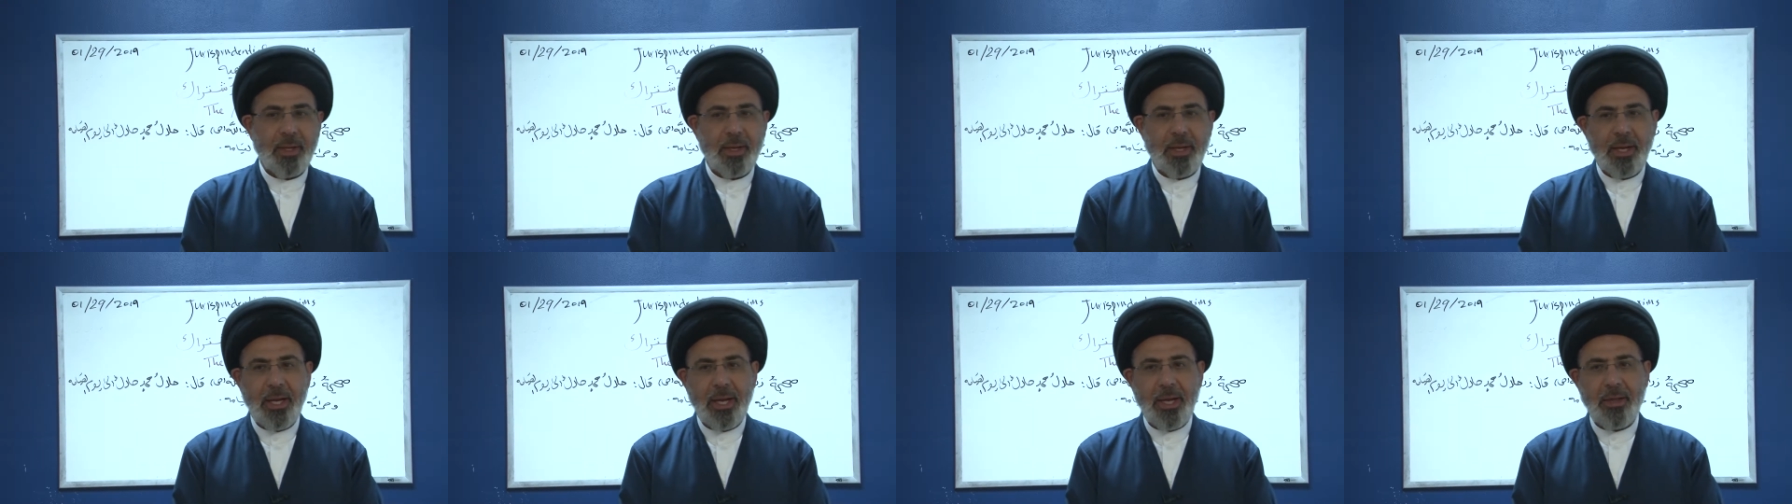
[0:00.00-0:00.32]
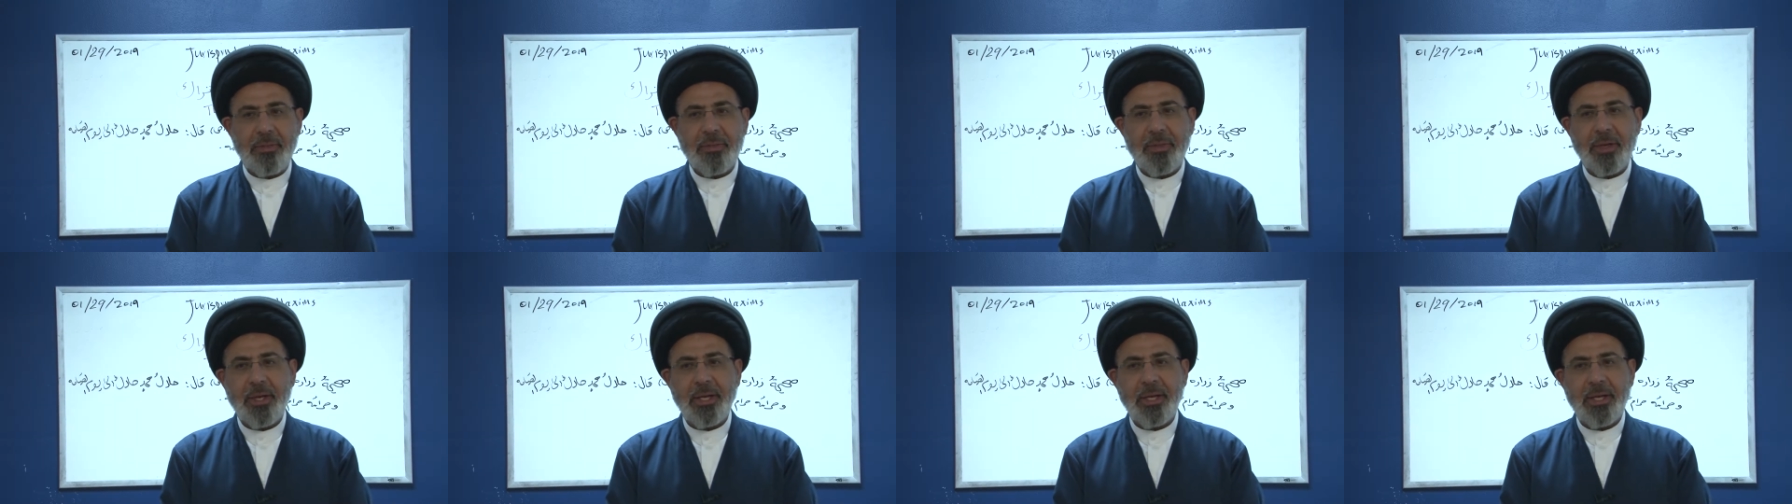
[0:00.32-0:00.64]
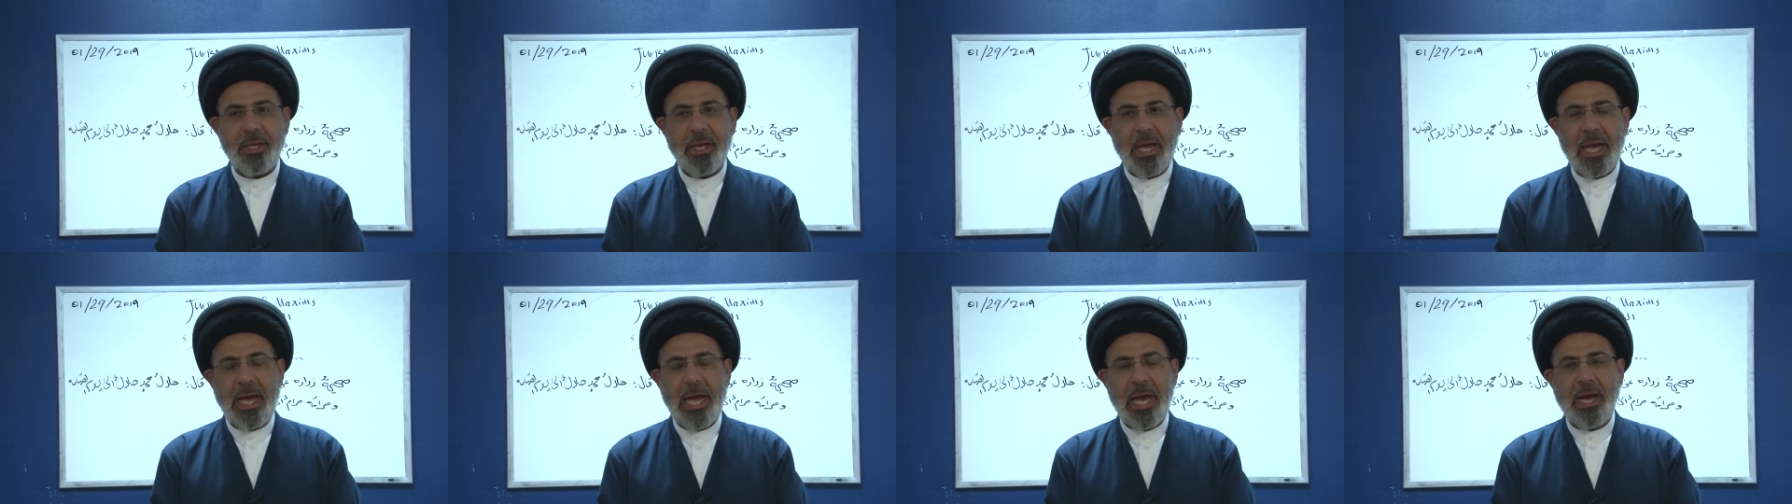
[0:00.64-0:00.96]
And then
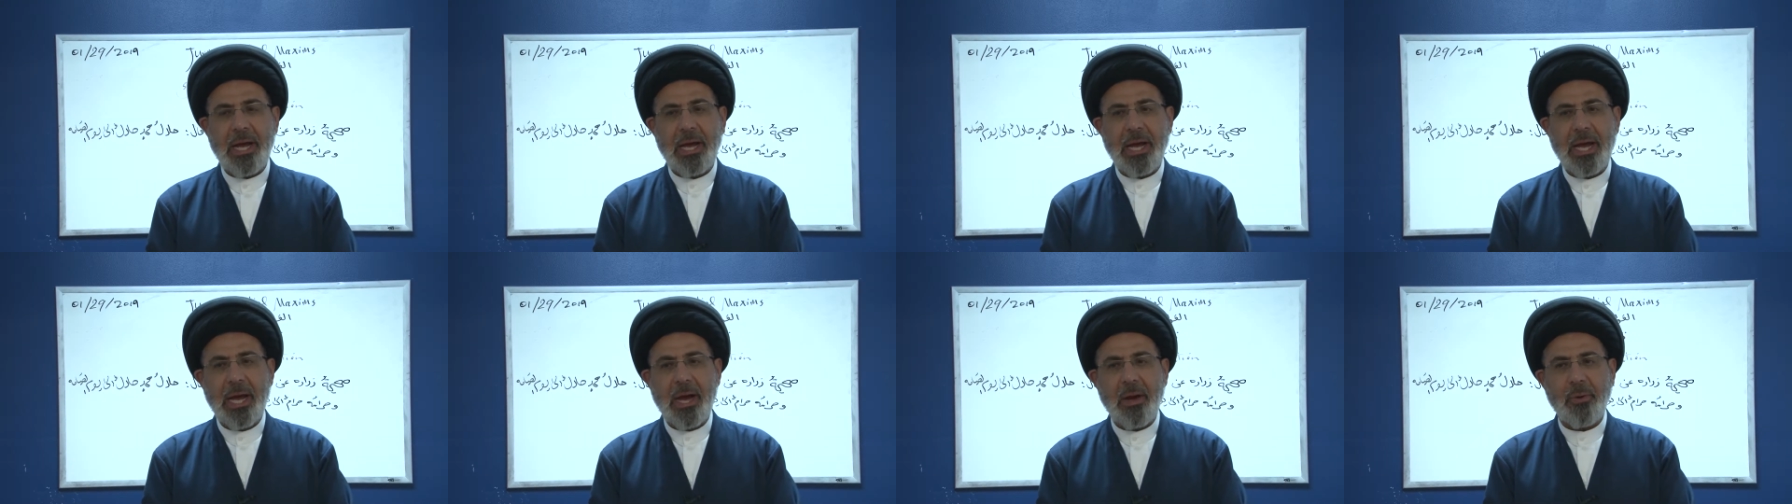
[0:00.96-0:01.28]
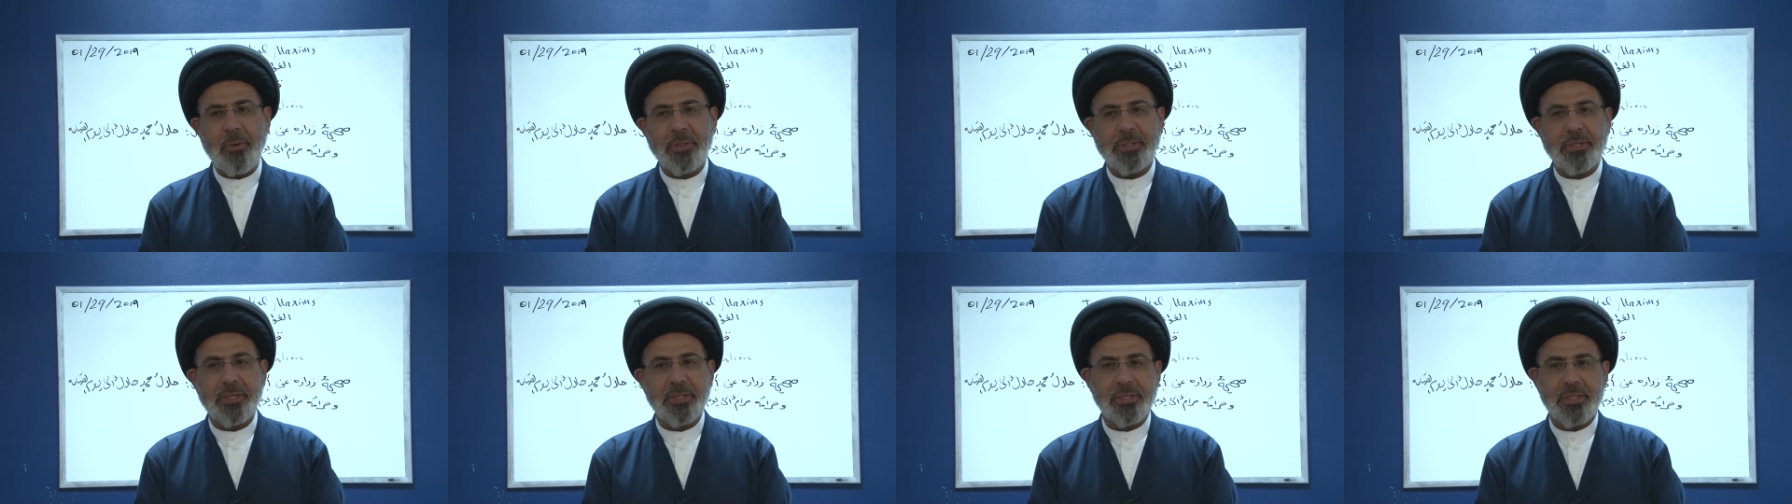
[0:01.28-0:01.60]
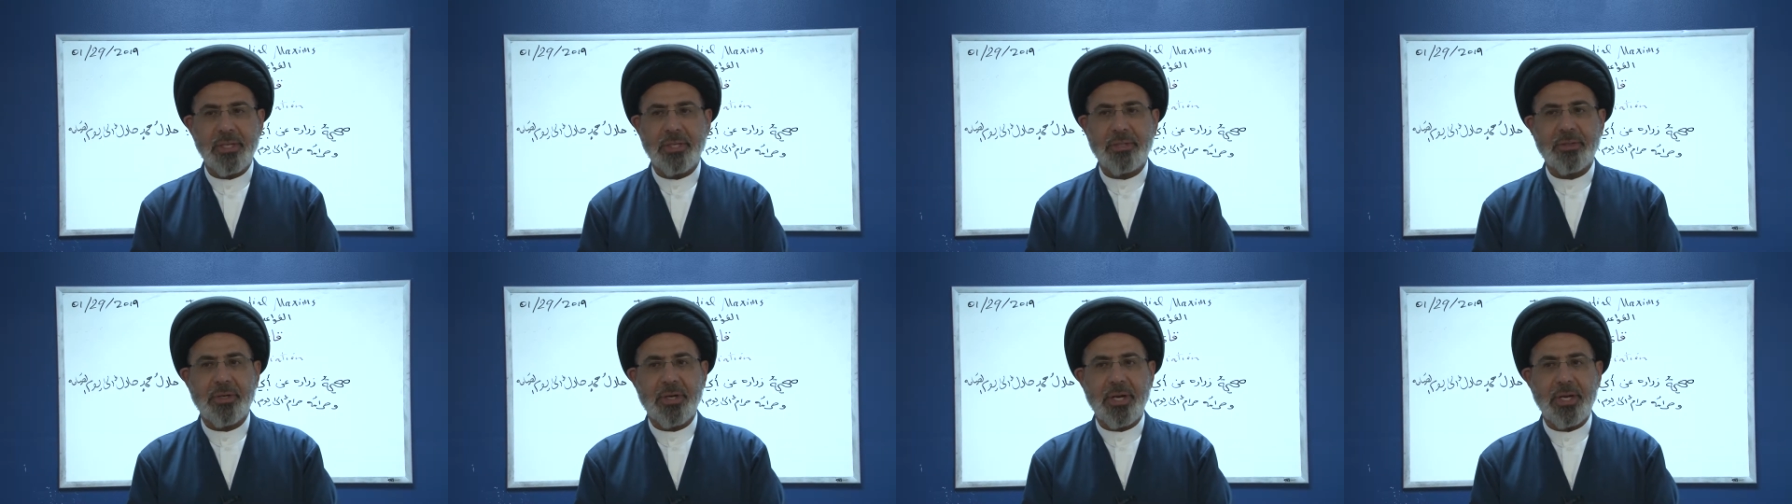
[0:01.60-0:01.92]
how it is
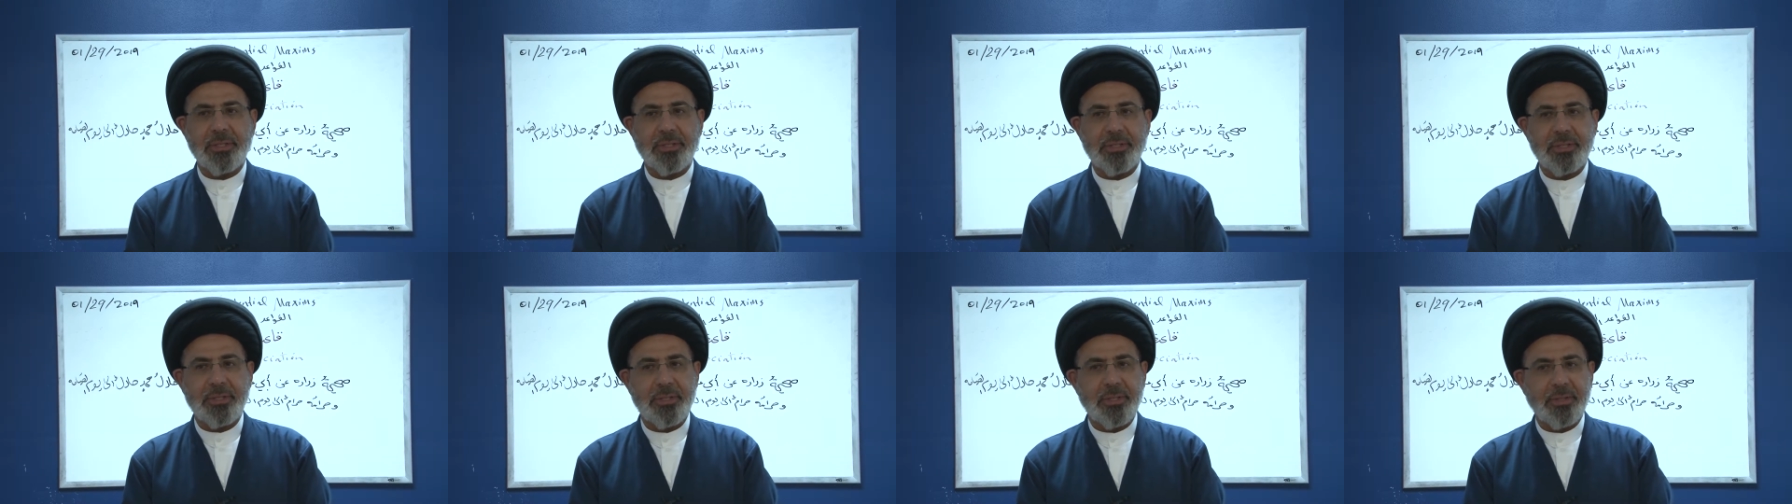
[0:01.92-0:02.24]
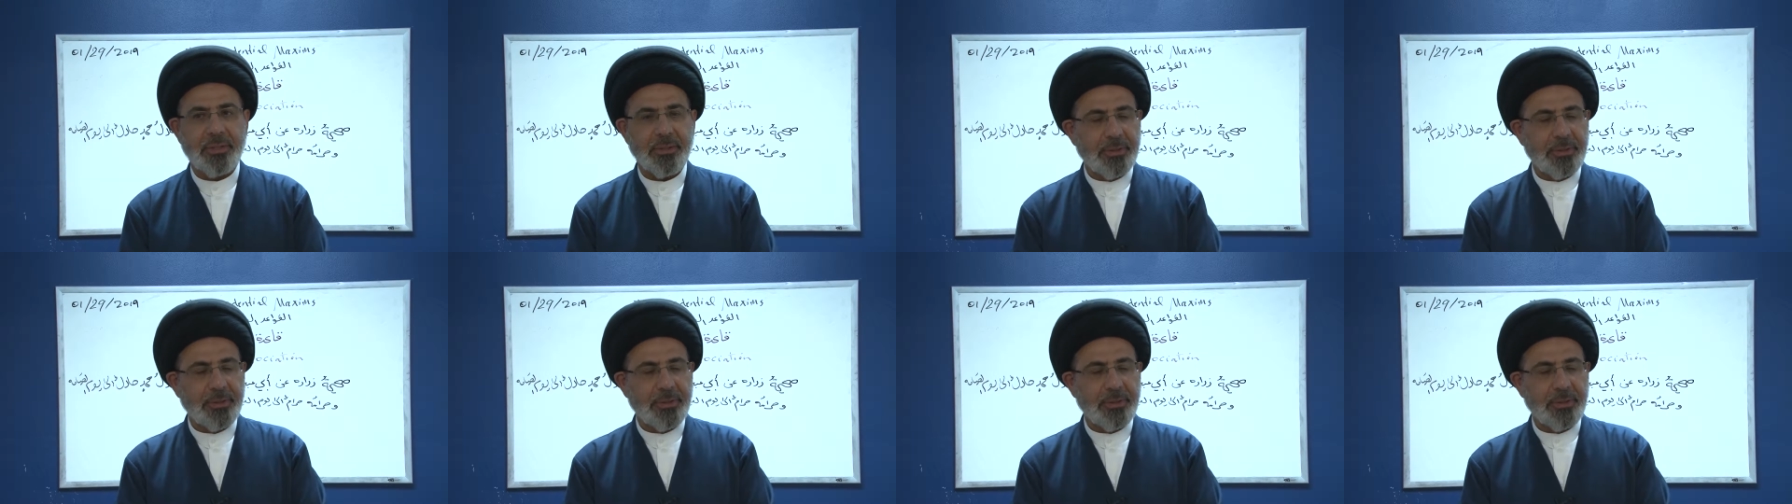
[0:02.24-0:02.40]
addressed.